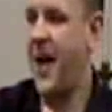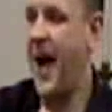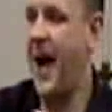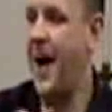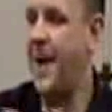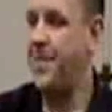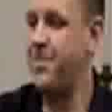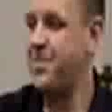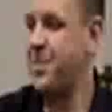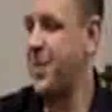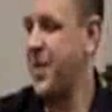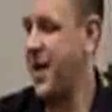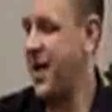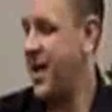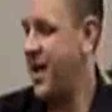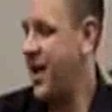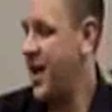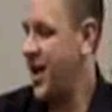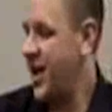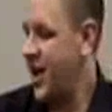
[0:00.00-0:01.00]
Um,
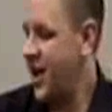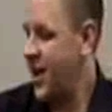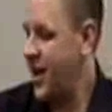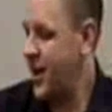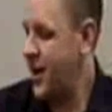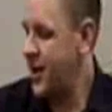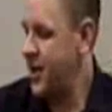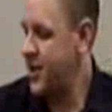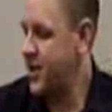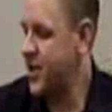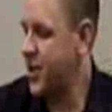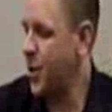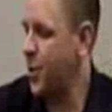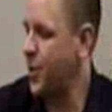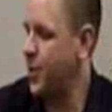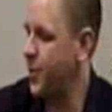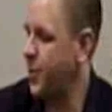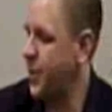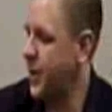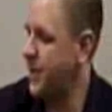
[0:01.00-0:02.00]

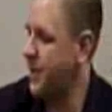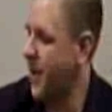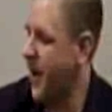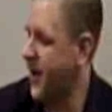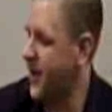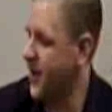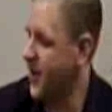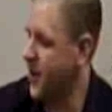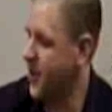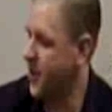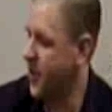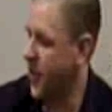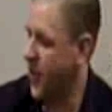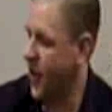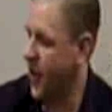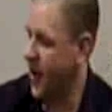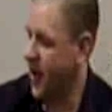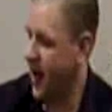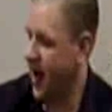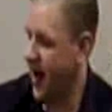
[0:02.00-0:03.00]
so when Martin
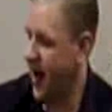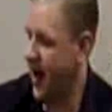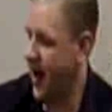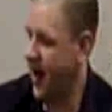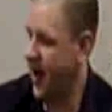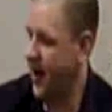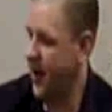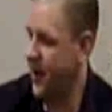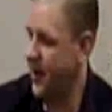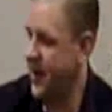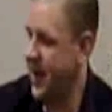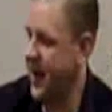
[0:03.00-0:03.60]
Luther uh,